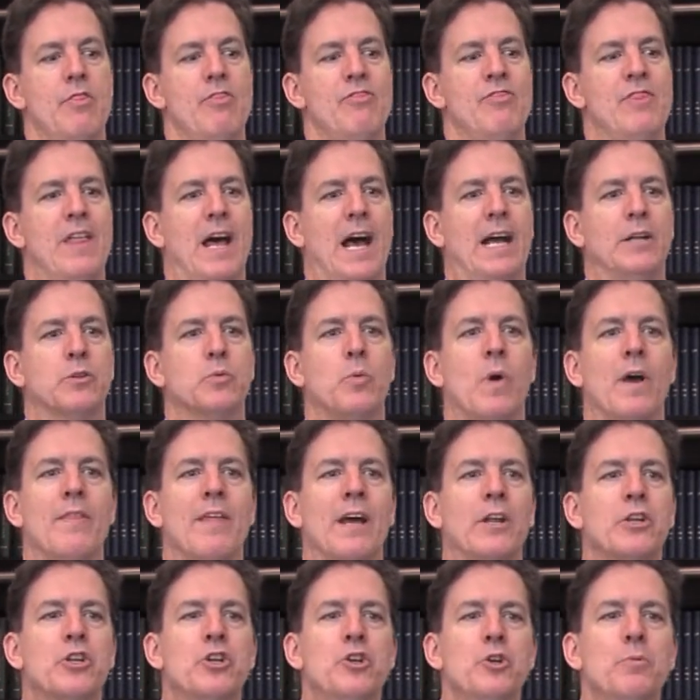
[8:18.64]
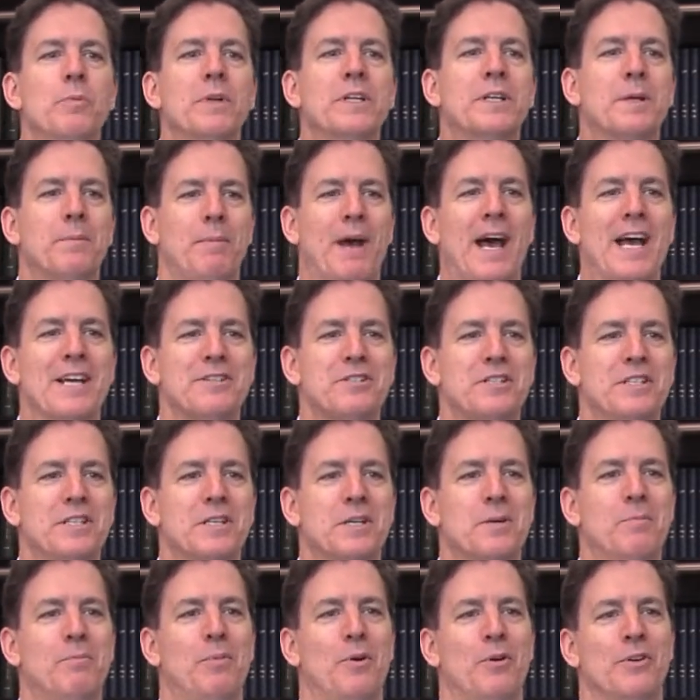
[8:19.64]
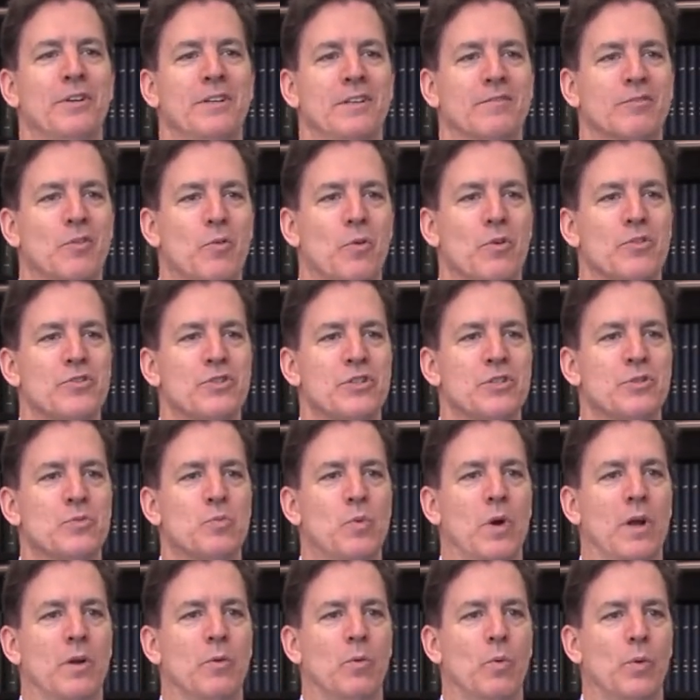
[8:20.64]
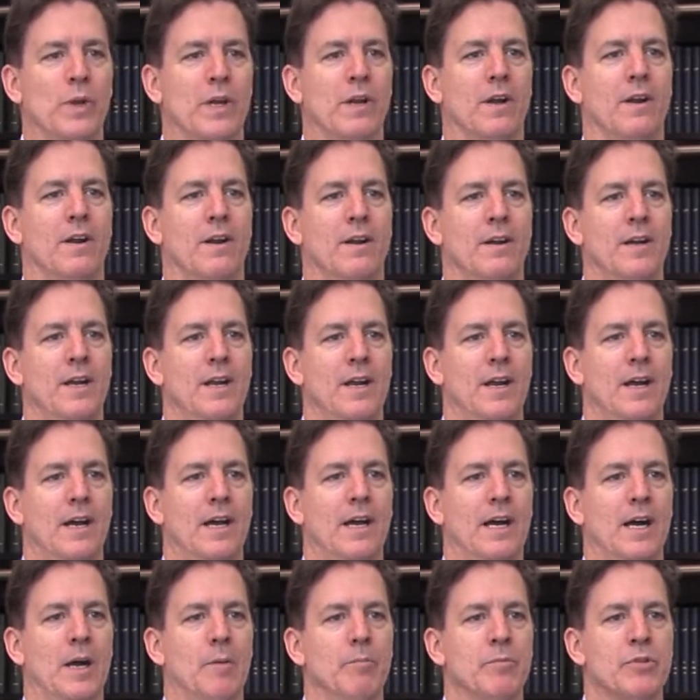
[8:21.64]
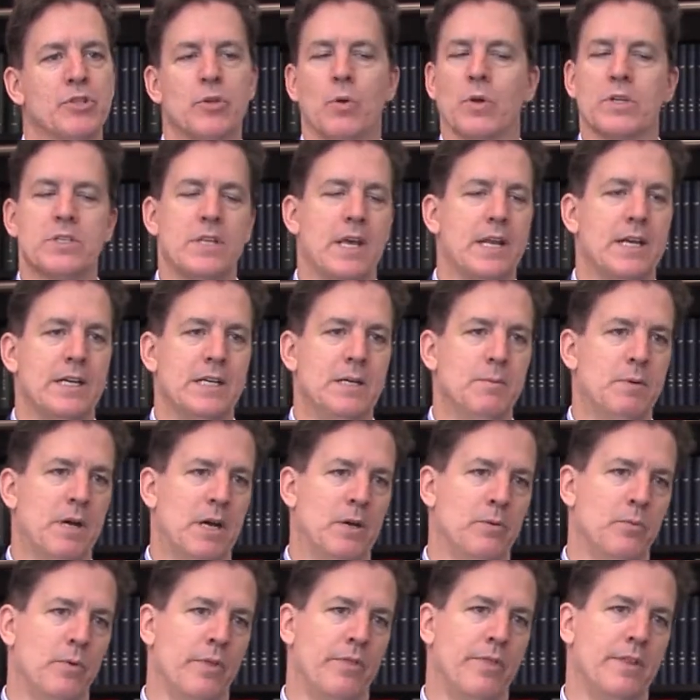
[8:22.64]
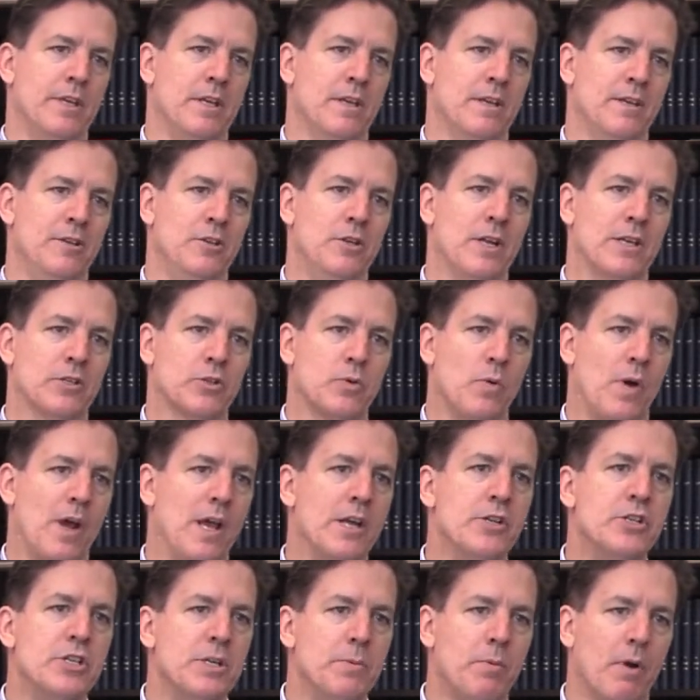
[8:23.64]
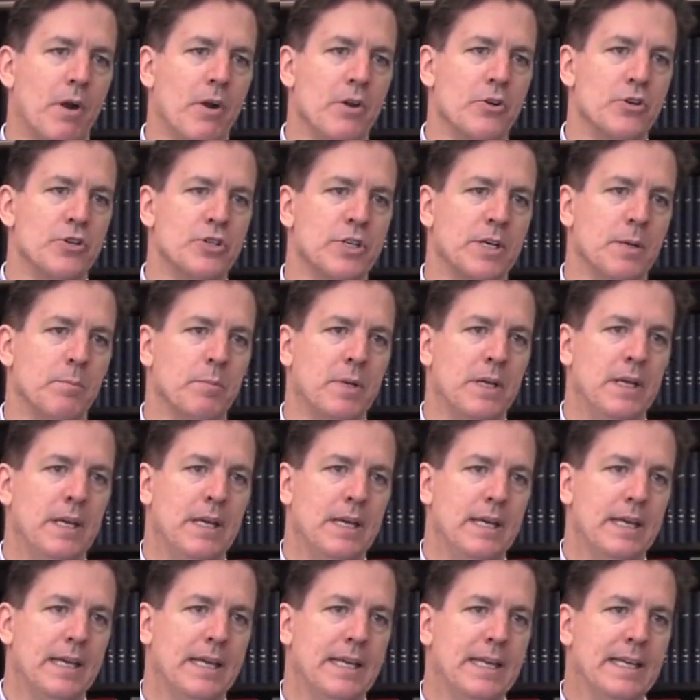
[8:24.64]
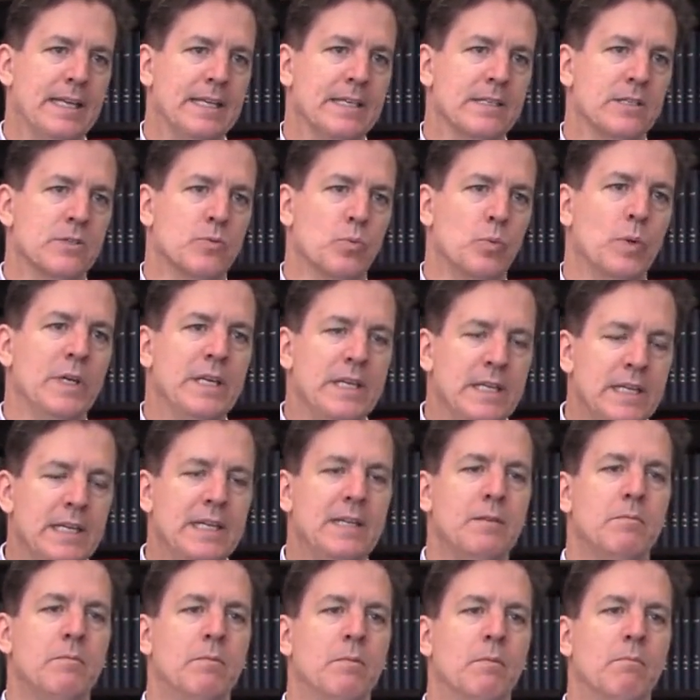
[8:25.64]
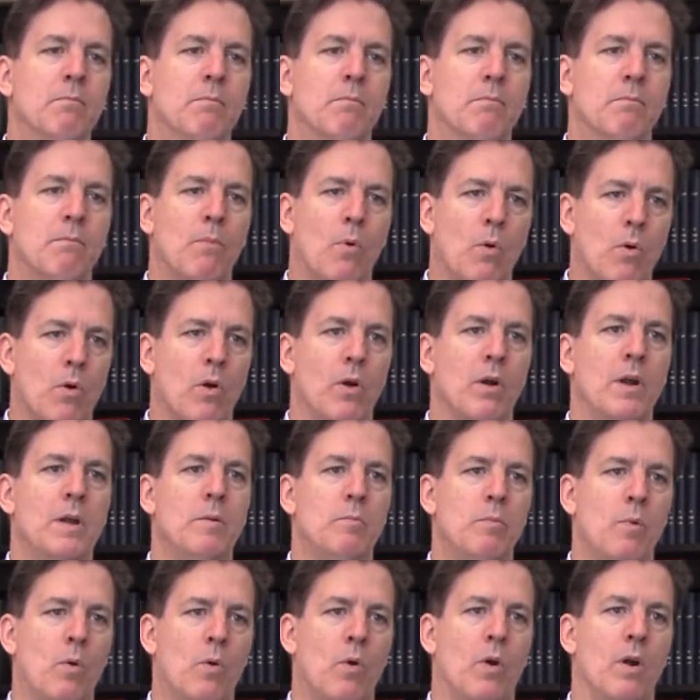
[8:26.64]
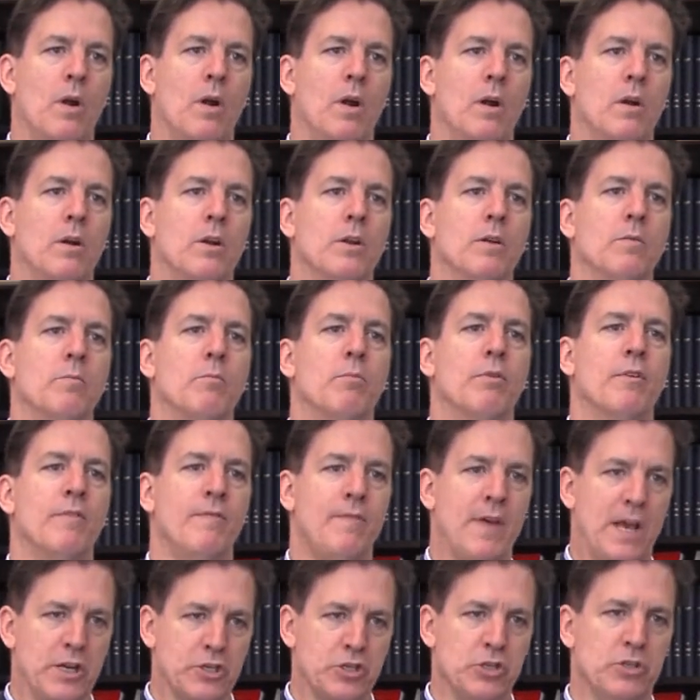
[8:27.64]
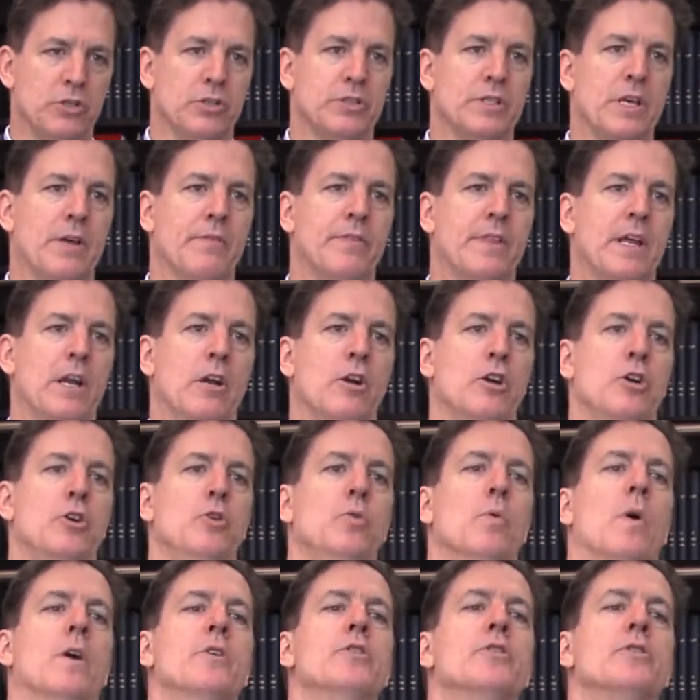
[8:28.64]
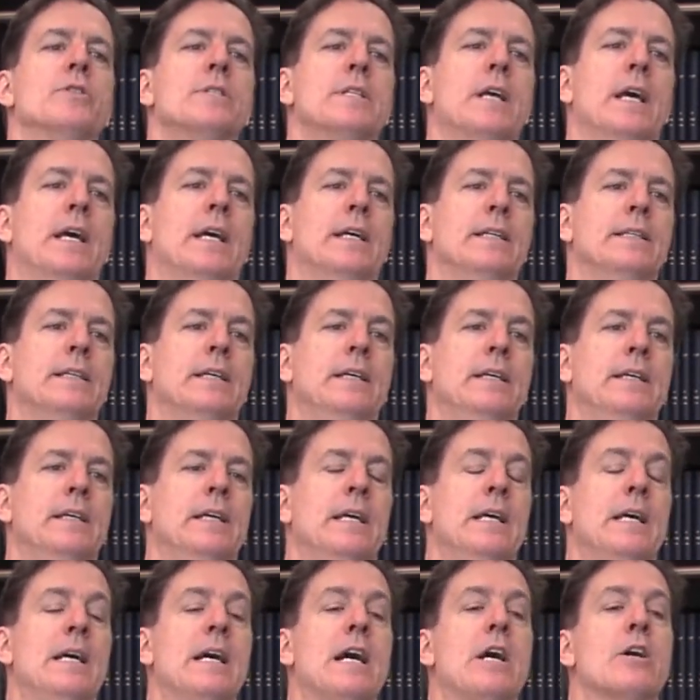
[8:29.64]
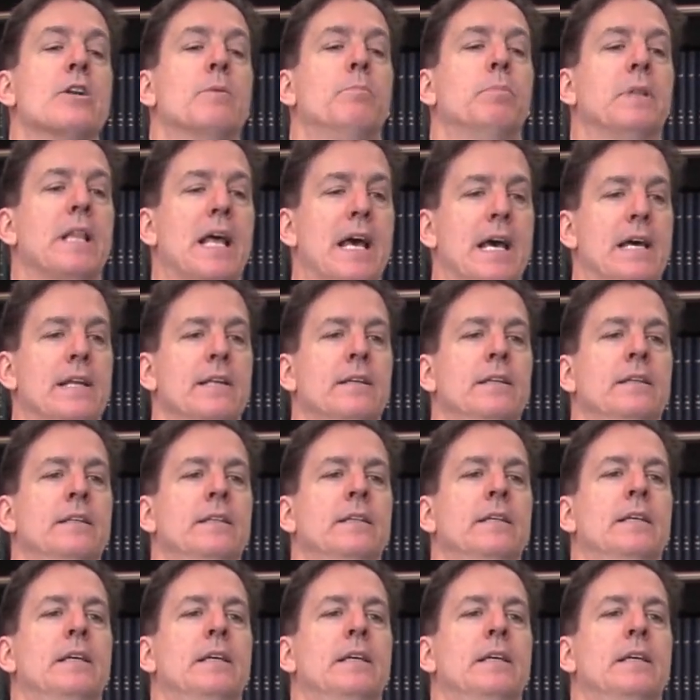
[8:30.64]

That's why that human capacity component, of course, is what we are so excited about with the UNESCO IHE partnership, is we need more and more professionals out there who understand how to plan,